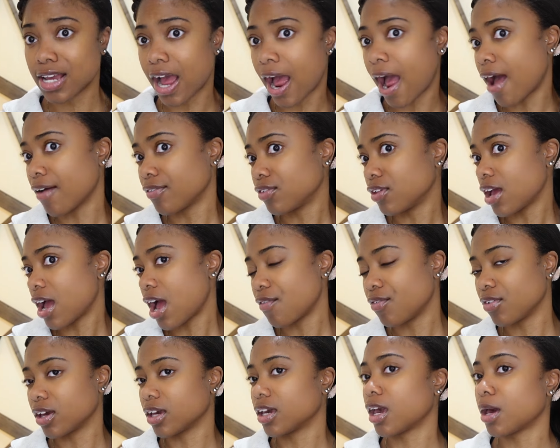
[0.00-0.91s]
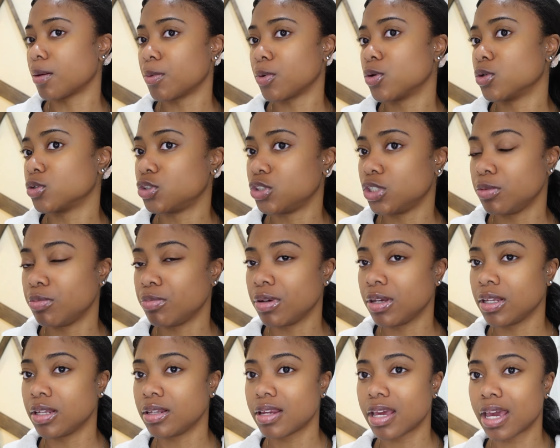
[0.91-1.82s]
after having a chemical
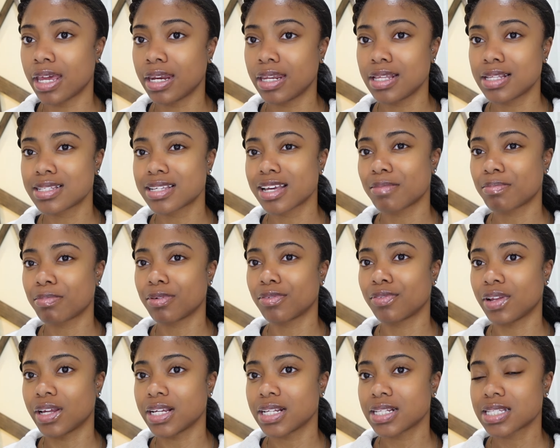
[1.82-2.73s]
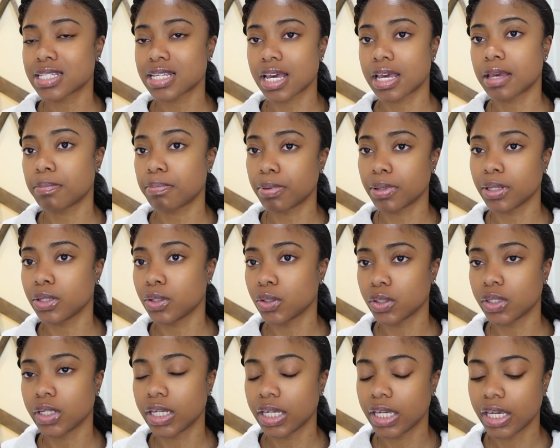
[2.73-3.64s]
treatment, any type of tight pulling
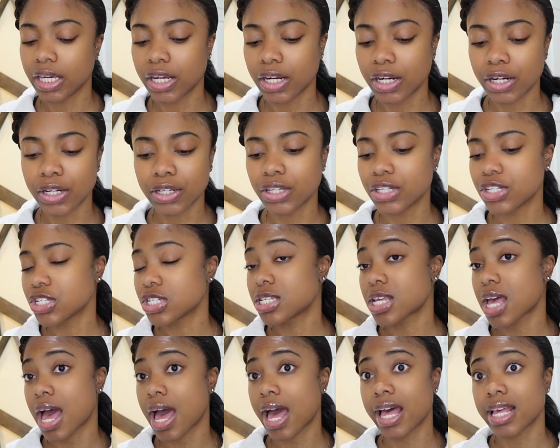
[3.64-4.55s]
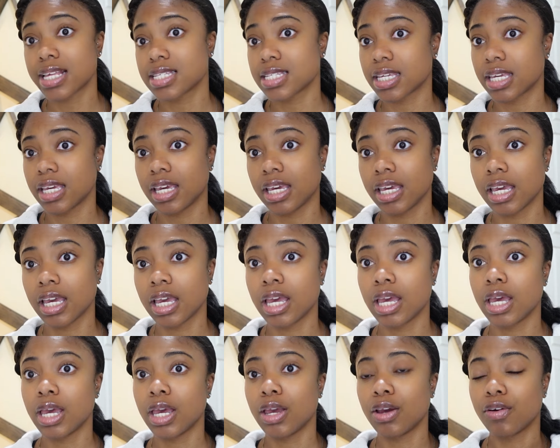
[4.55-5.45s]
on the hair, you're just asking
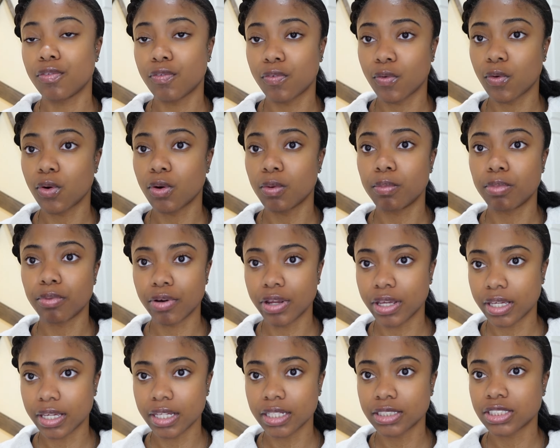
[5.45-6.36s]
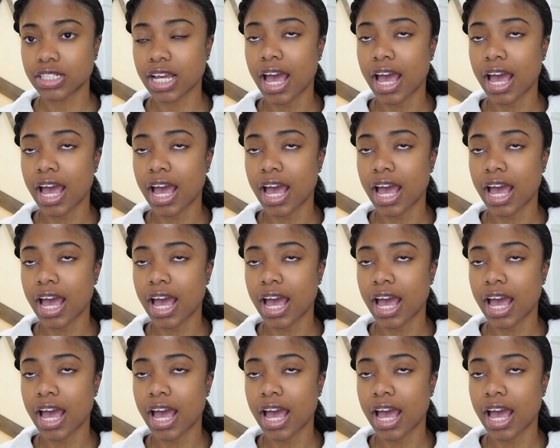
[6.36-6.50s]
for breakage.